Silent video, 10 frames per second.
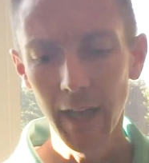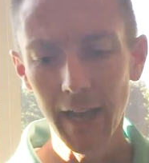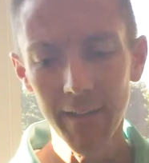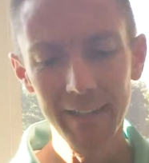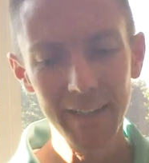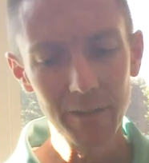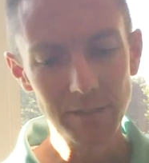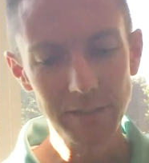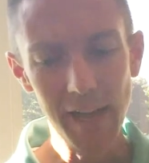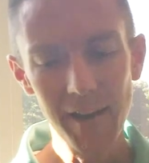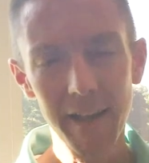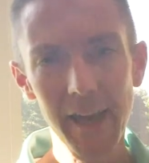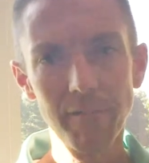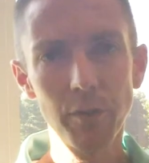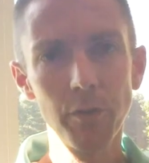outing, and on Saturday
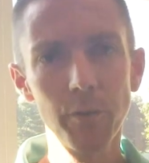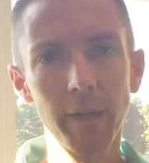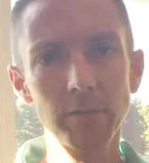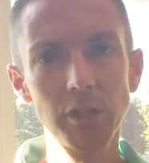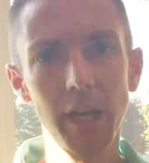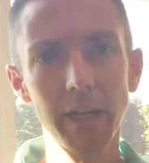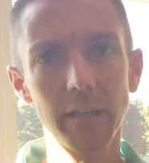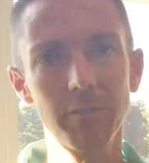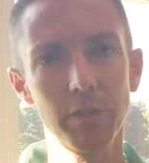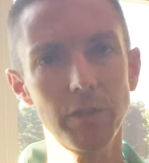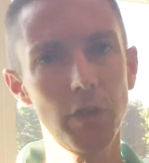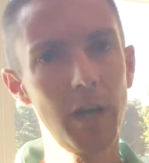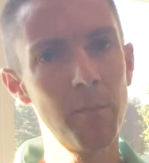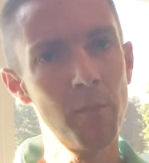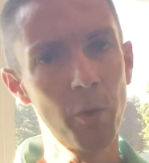afternoon we have a shotgun for
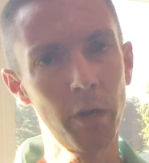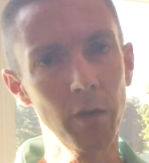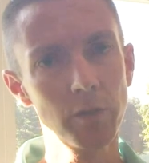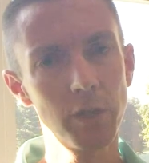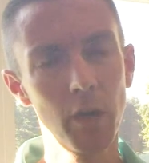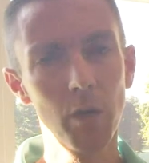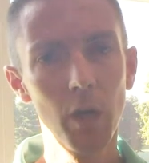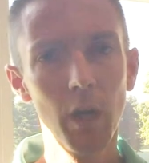Lestrade Memorial. So